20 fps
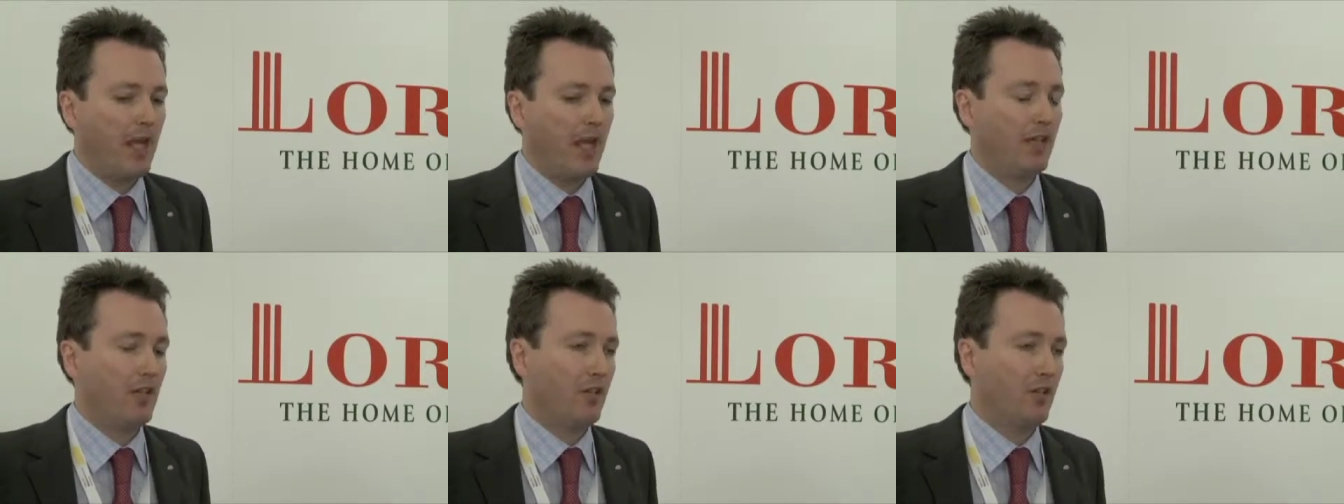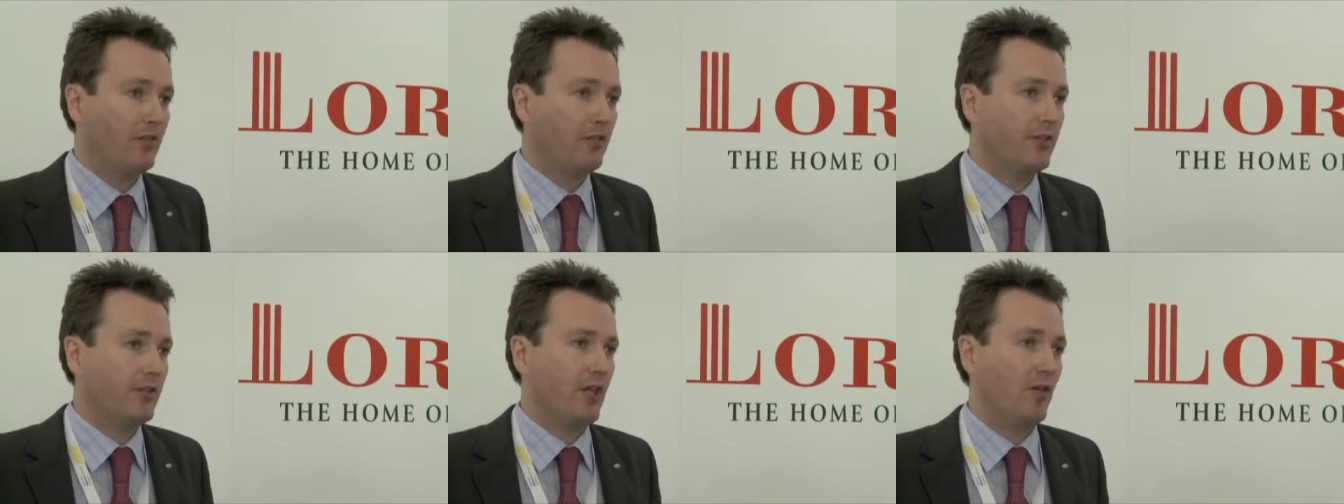It
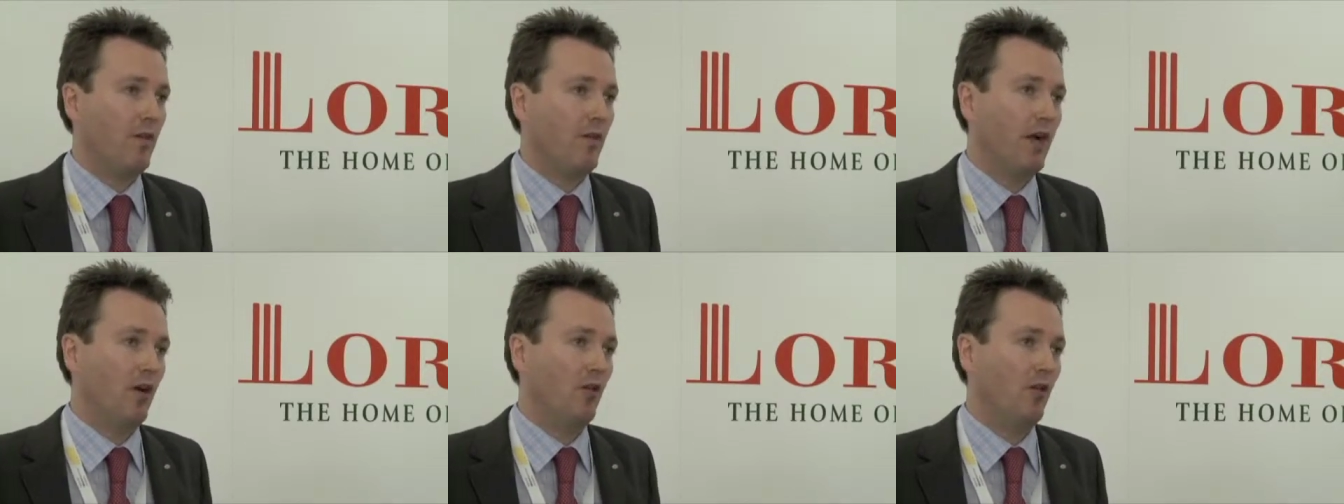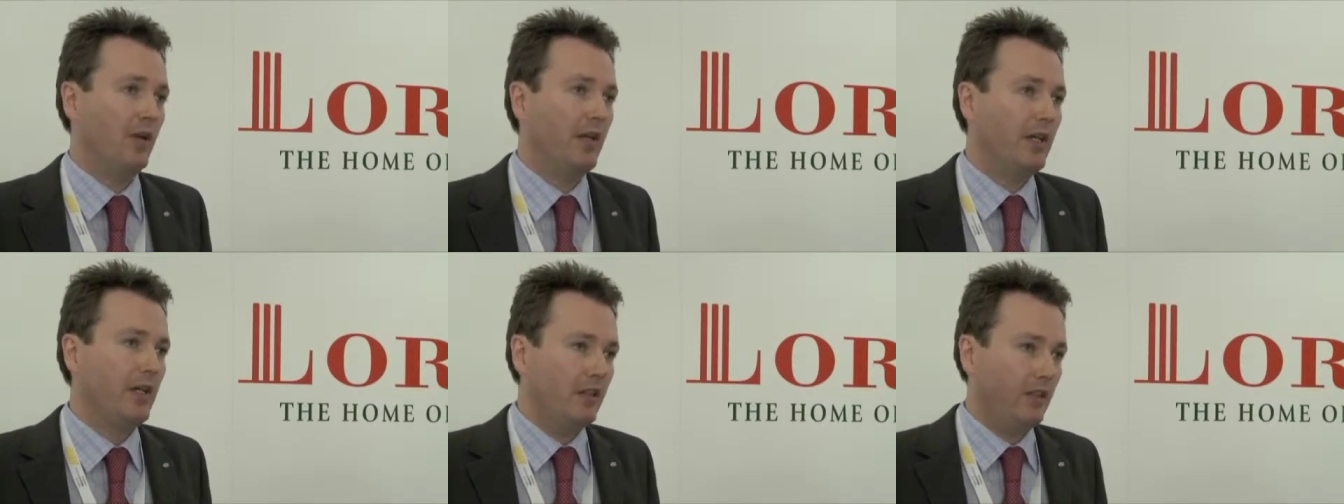can also
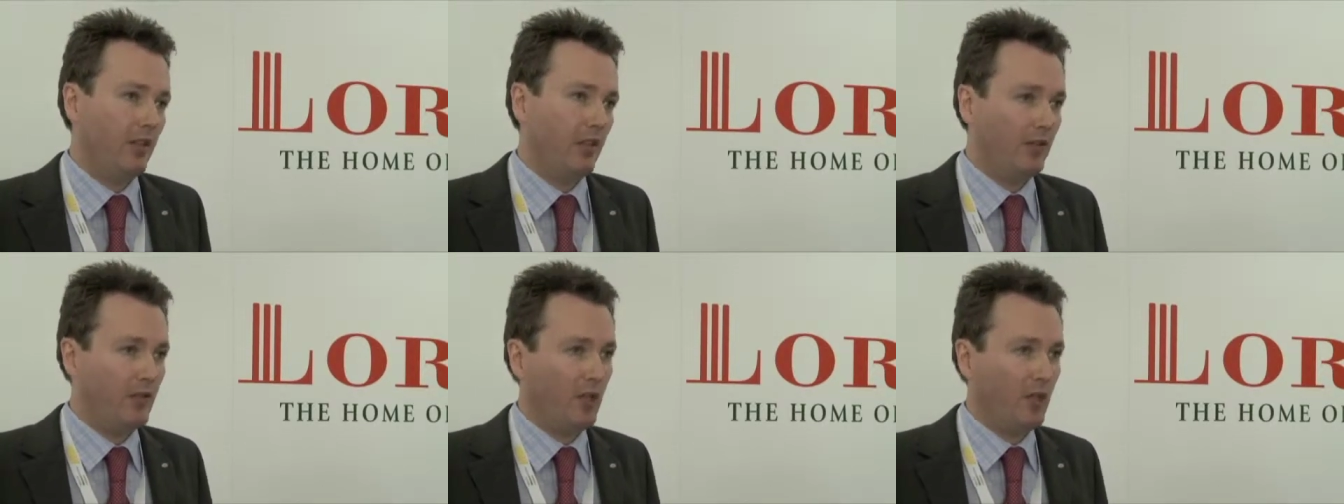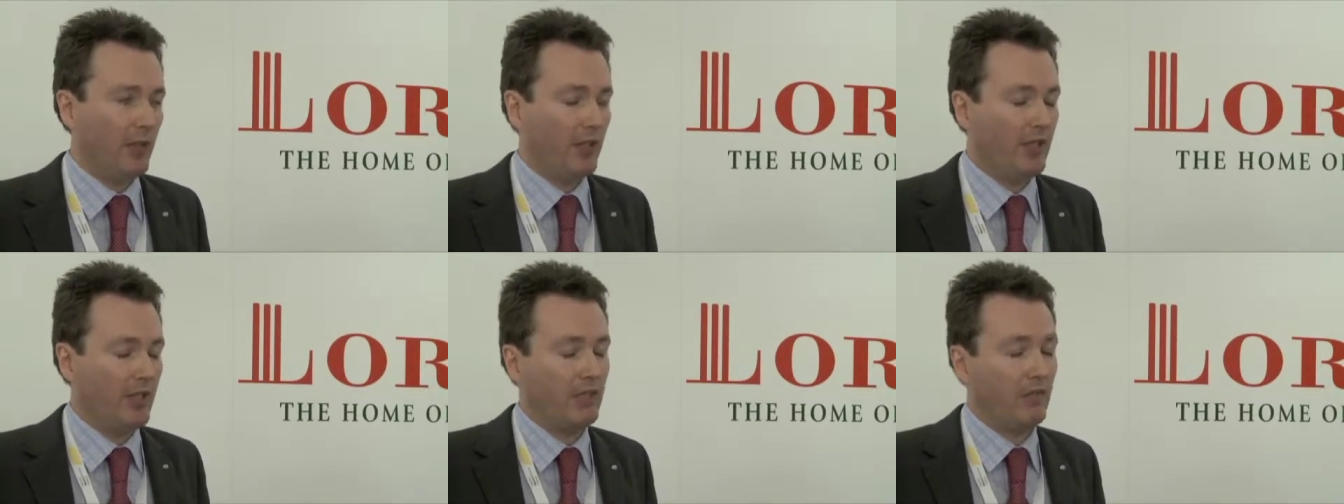help the
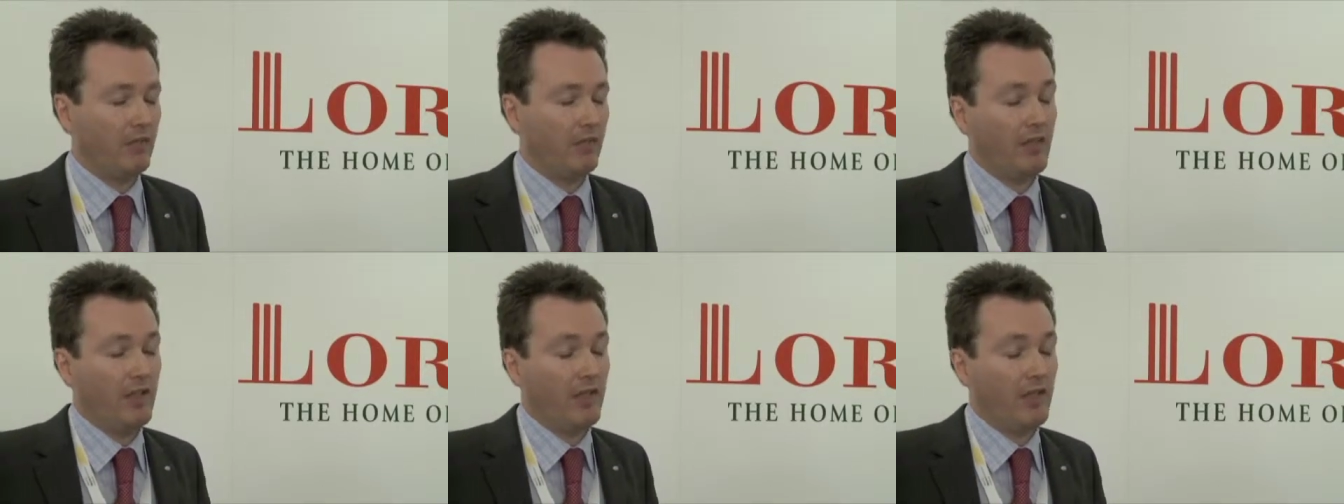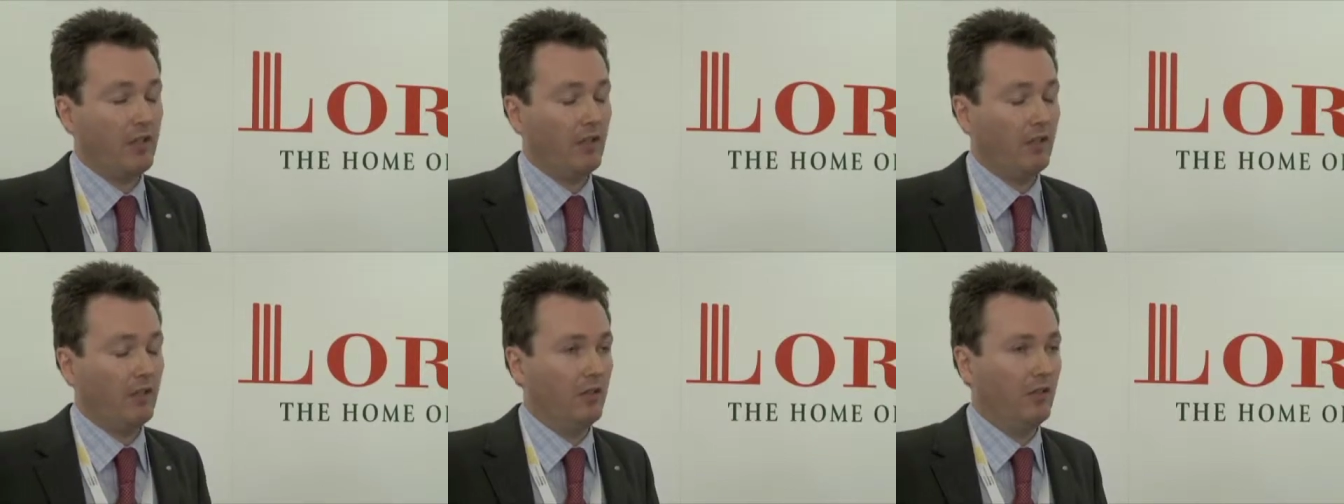occupants of a
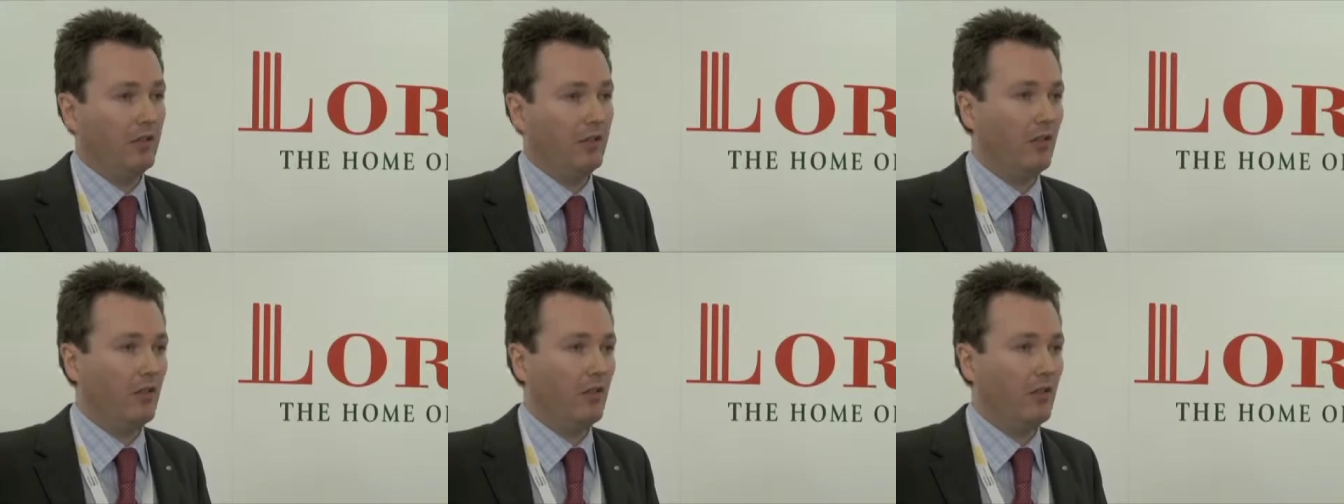vehicle